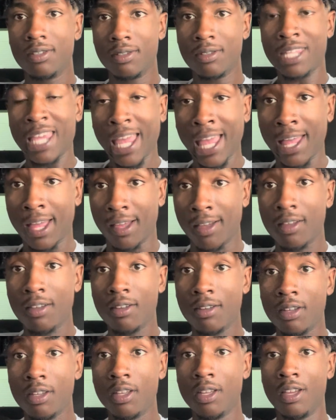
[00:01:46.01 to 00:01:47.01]
Yeah.
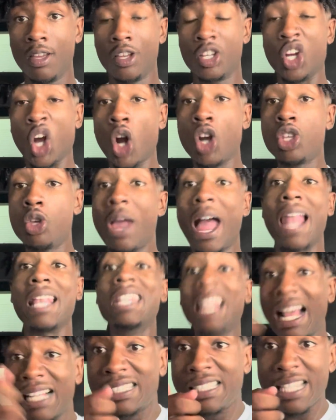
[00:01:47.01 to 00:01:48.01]
Girl, you got
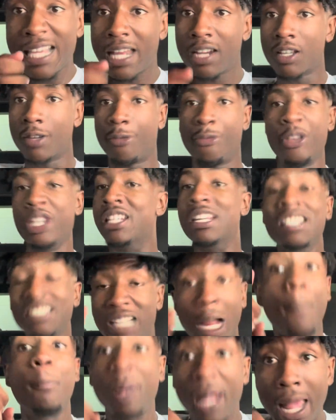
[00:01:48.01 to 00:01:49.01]
La Cienega feet.
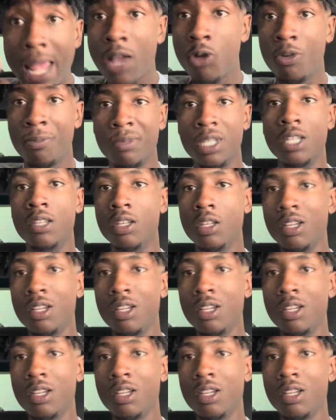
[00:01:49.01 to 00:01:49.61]
Stop playing with me.